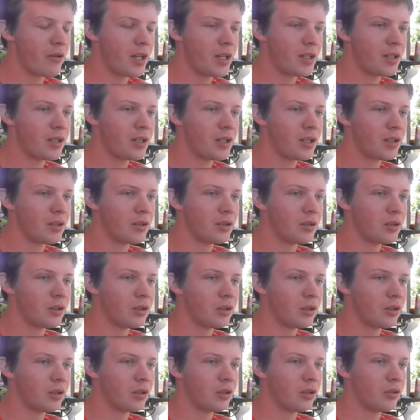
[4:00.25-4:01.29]
and
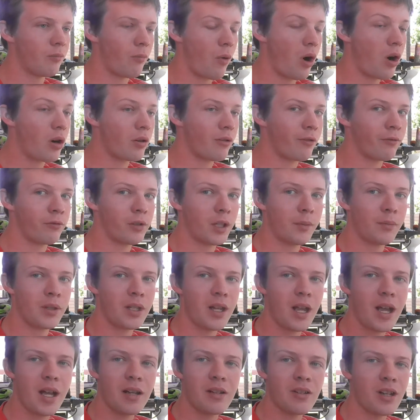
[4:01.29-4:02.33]
Michael flips
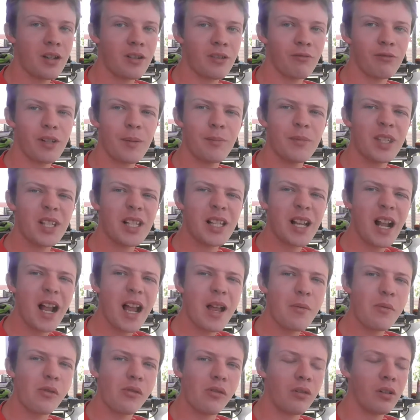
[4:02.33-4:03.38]
out and just flips the
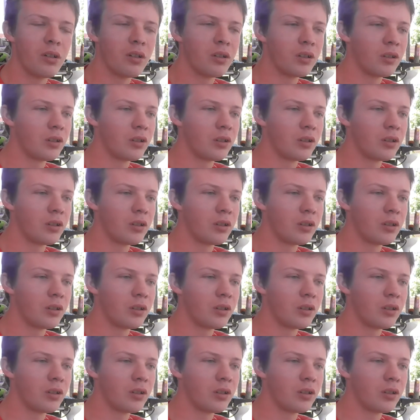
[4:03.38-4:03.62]
table.